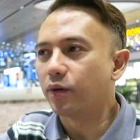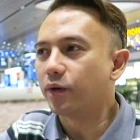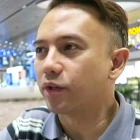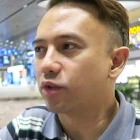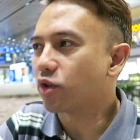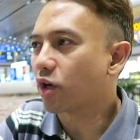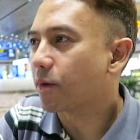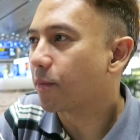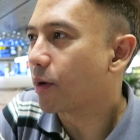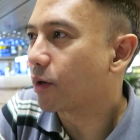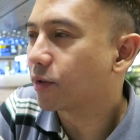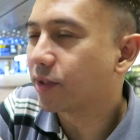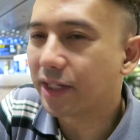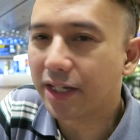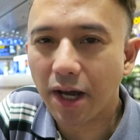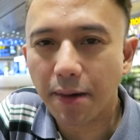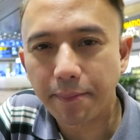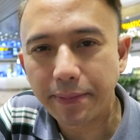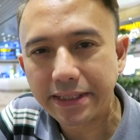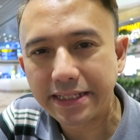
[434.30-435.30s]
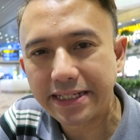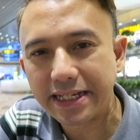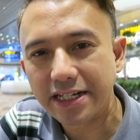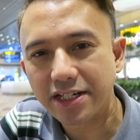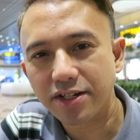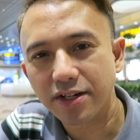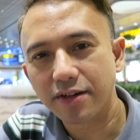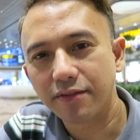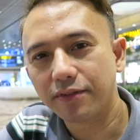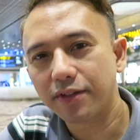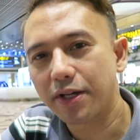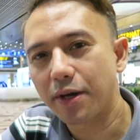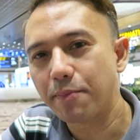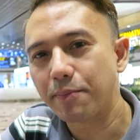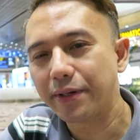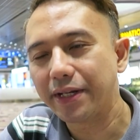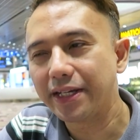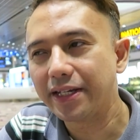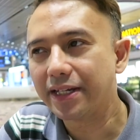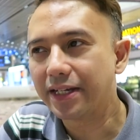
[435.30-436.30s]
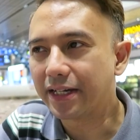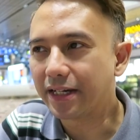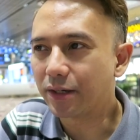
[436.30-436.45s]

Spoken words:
When we talk about the compensation of the company,